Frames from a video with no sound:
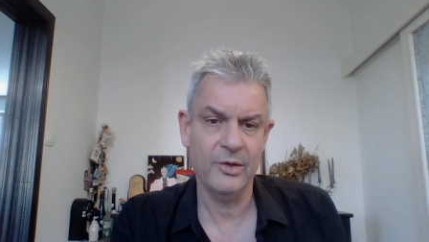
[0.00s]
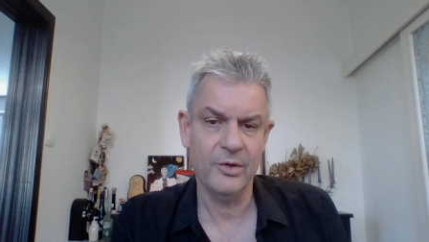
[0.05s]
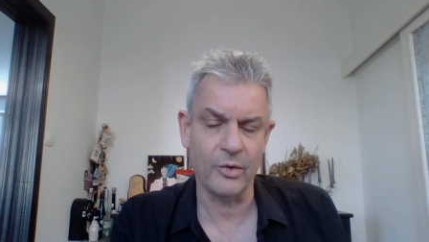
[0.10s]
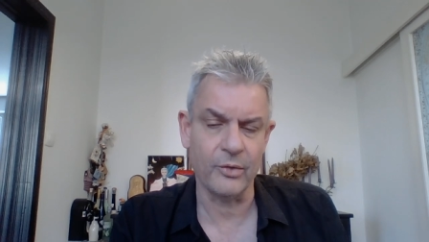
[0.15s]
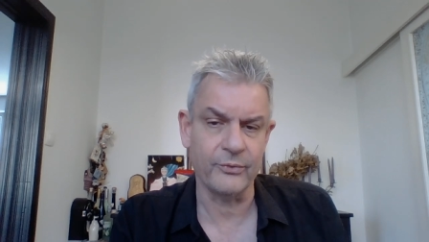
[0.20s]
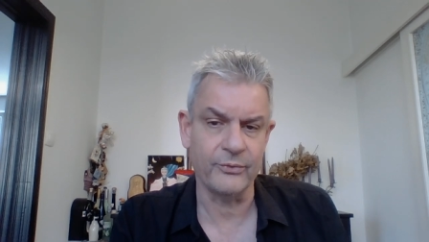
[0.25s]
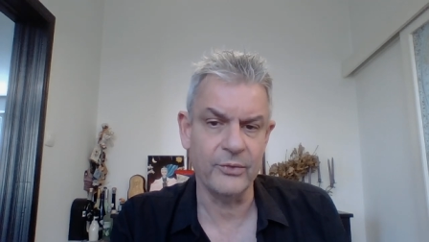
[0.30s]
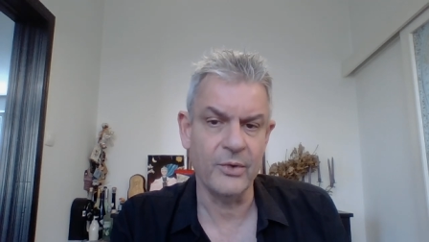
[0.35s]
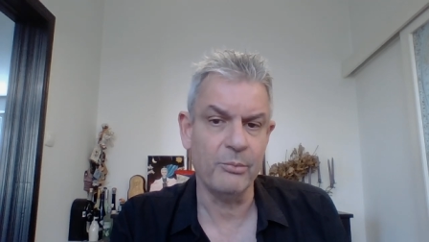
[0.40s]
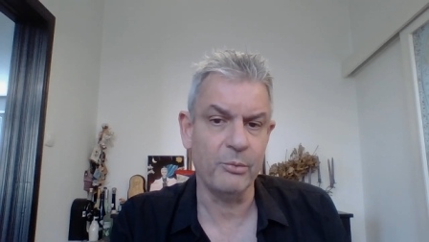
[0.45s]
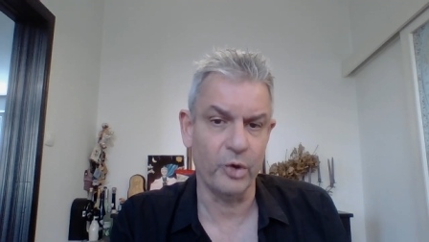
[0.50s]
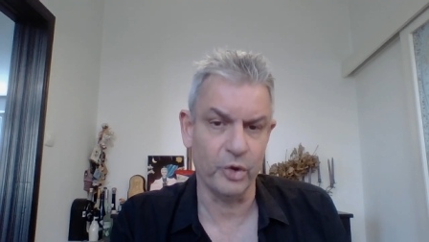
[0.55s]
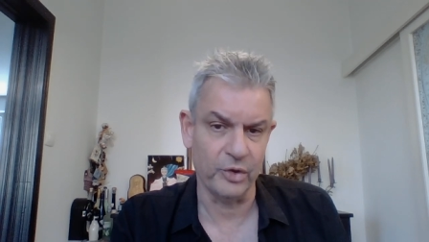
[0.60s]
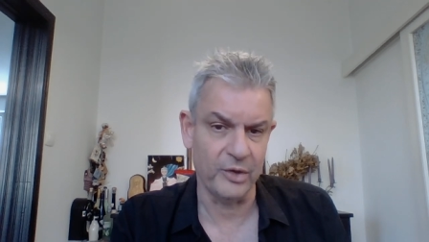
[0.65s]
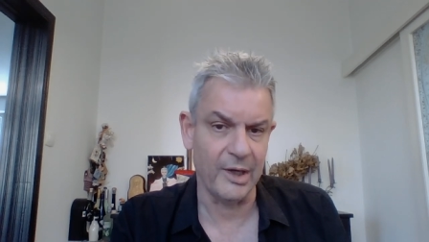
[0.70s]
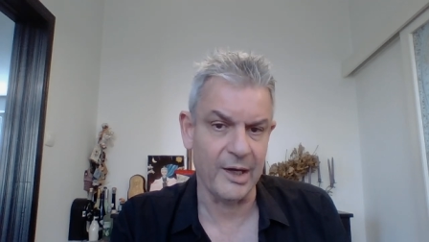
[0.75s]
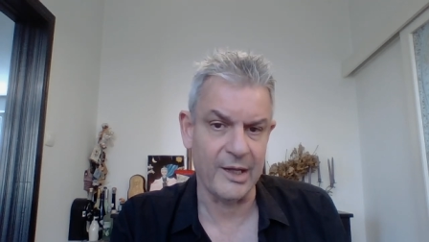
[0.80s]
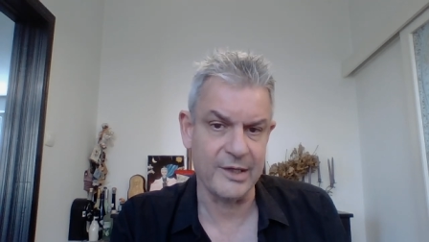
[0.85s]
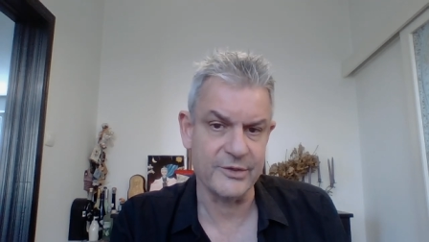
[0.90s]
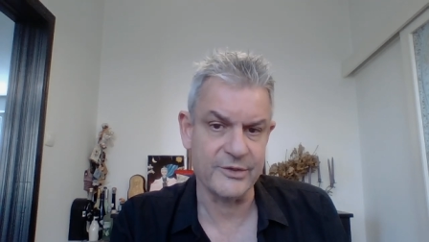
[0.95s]
of
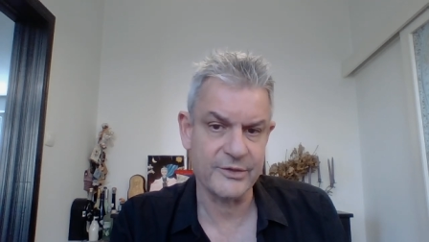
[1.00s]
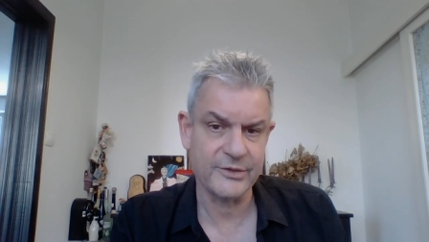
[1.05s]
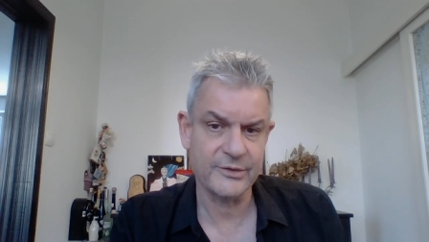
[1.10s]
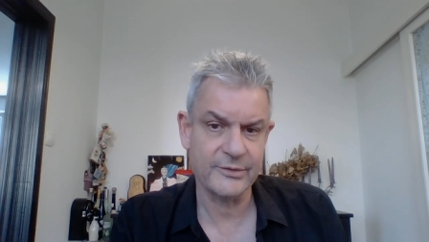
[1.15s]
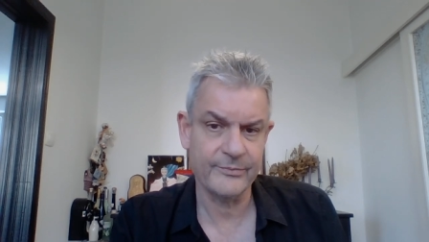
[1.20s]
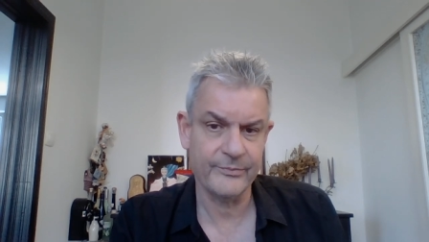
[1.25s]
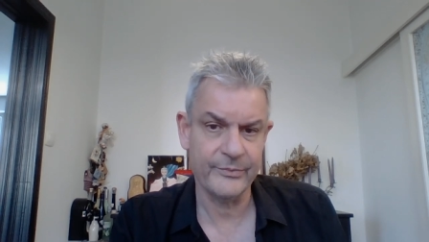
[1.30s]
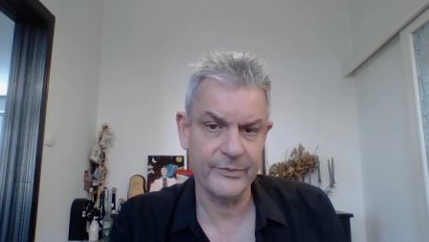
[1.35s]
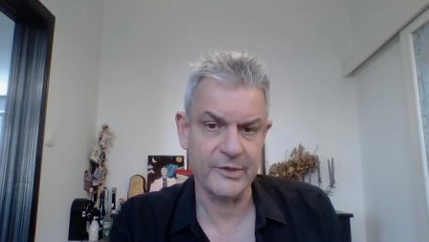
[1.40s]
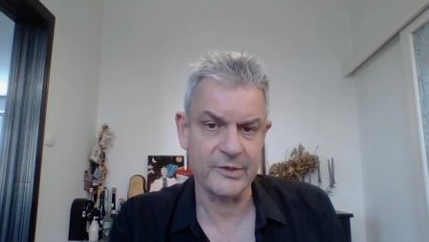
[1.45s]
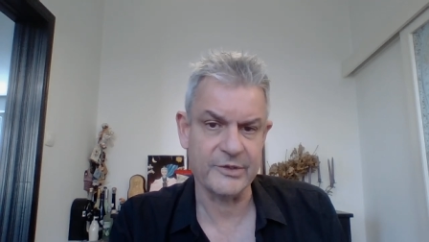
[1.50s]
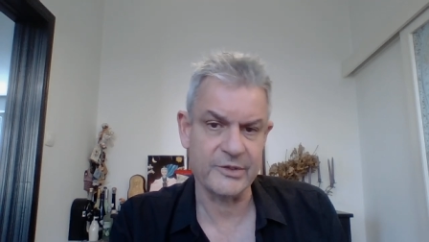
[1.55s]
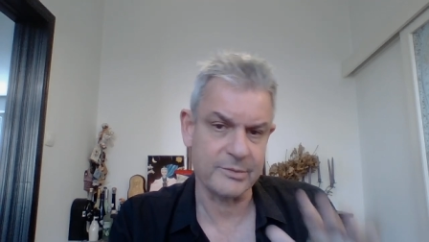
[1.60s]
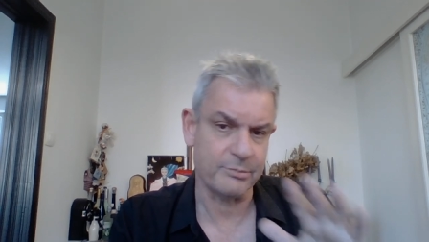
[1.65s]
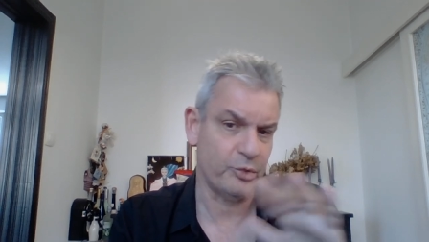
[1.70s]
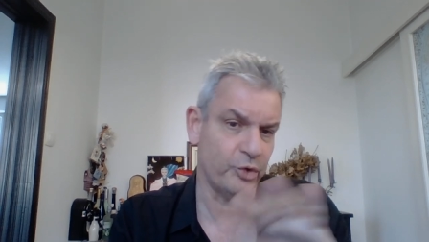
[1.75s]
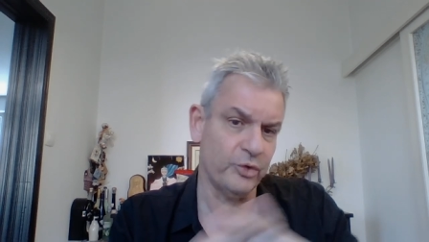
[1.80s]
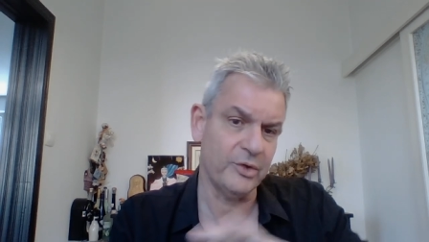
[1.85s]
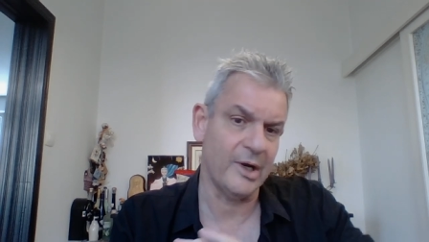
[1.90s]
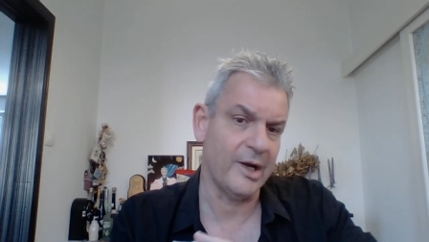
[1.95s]
borderlines. There's a
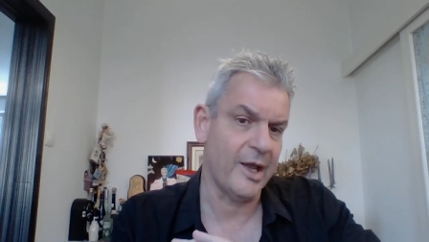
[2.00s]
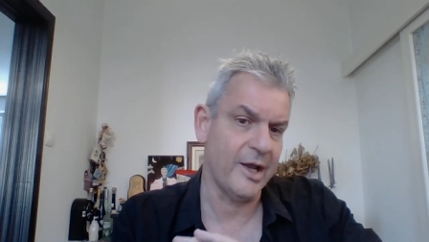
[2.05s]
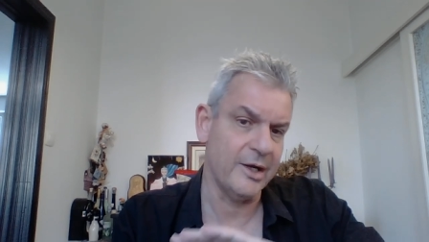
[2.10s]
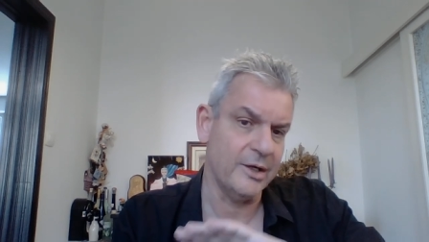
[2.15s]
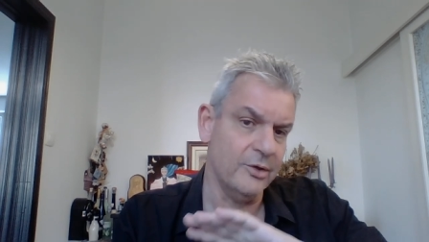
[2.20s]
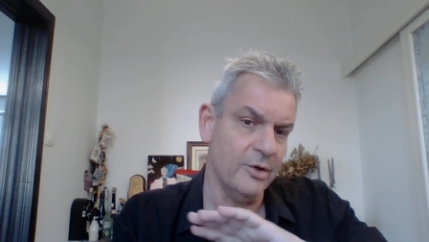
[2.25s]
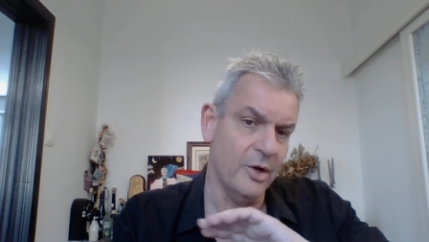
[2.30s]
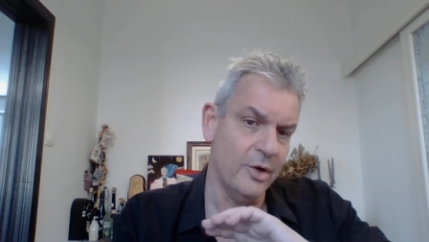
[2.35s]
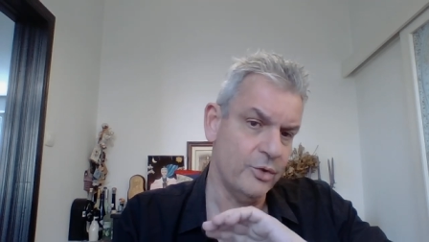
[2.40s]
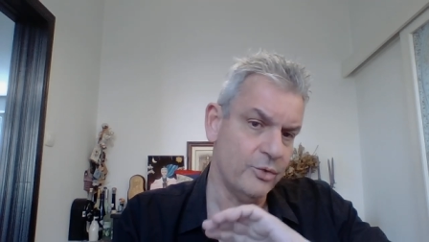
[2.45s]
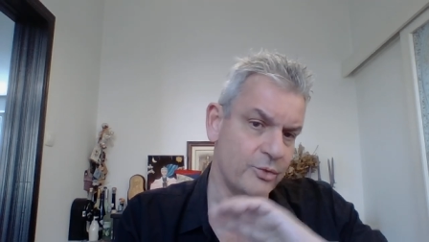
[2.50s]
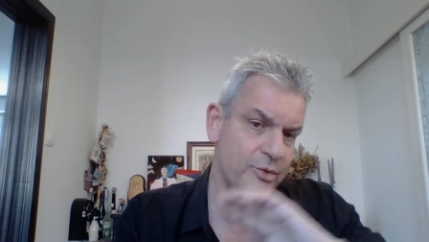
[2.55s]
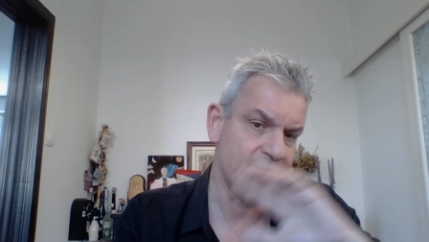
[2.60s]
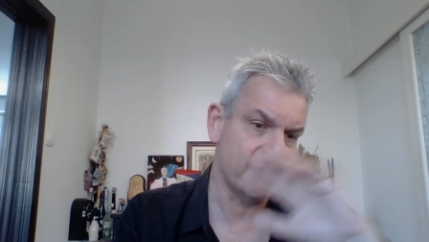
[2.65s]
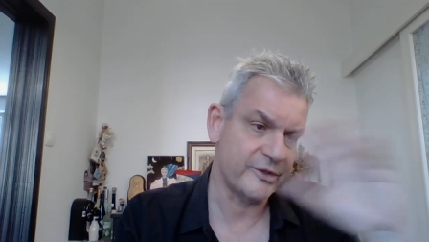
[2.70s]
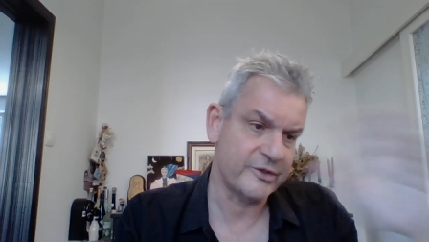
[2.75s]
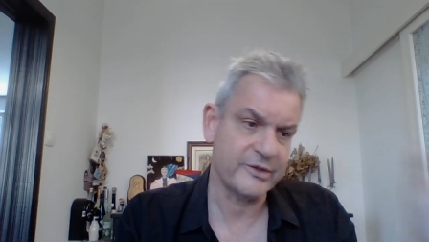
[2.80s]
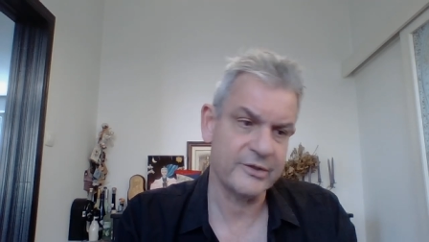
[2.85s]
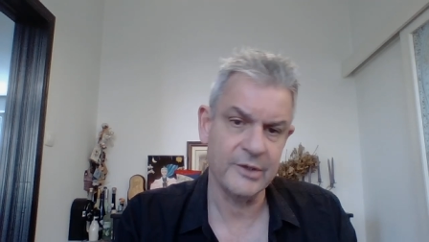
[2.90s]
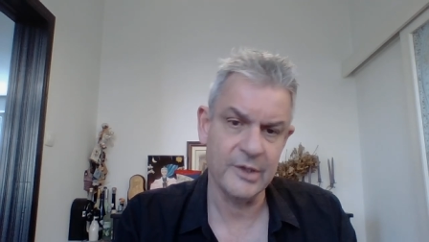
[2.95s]
borderline who
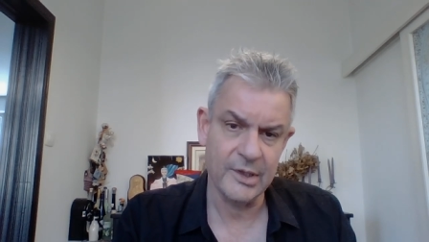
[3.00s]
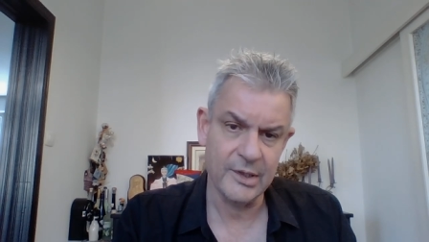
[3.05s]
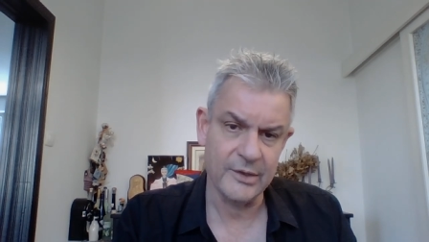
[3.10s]
is